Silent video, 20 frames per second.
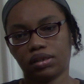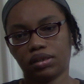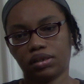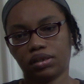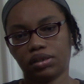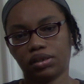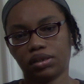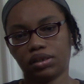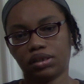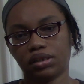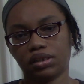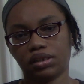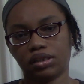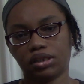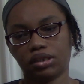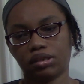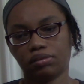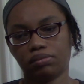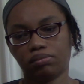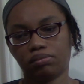
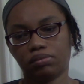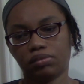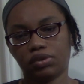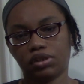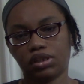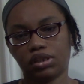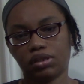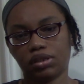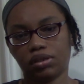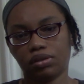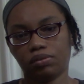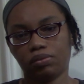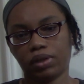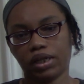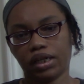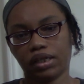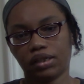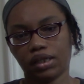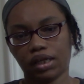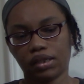just the
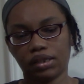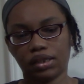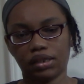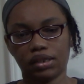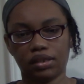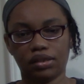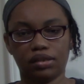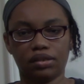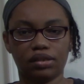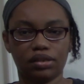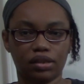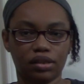way that the